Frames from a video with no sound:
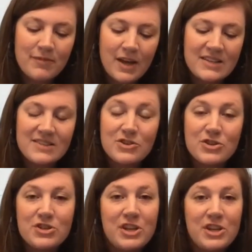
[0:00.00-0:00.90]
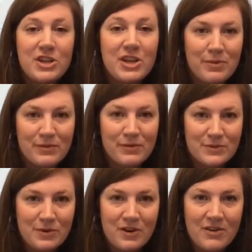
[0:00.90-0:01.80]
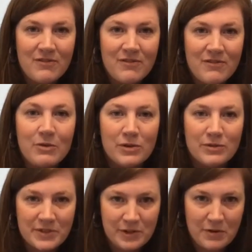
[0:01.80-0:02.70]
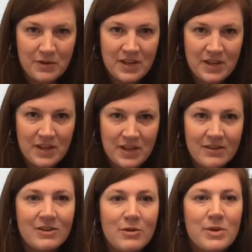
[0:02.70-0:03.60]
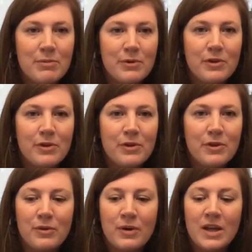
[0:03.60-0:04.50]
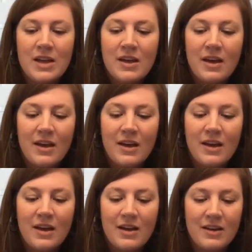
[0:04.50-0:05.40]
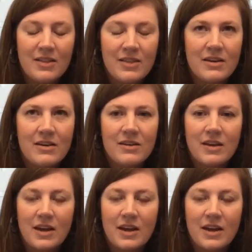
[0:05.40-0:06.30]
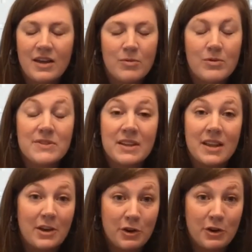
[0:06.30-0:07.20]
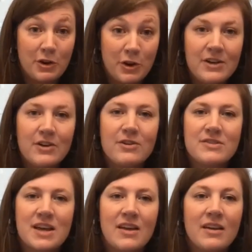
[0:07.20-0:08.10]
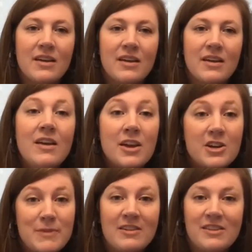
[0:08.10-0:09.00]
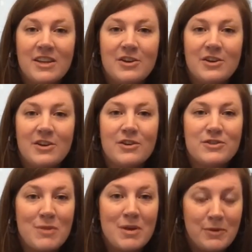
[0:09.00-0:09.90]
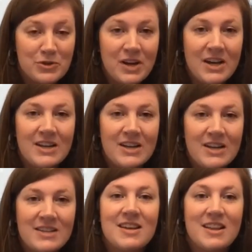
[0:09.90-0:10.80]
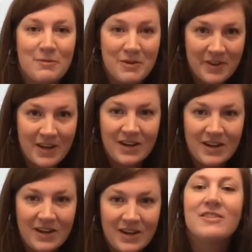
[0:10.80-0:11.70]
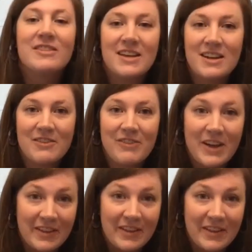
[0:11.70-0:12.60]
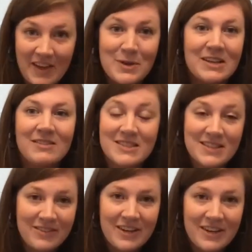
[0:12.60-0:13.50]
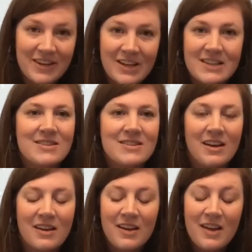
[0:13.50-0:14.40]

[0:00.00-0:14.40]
as sheep, sort of in wolf's clothing, you know, people who, I think, I can't remember who said, like cult leaders, like charismatic leaders who maybe we trust, and then we find out that in fact they have been deceiving us.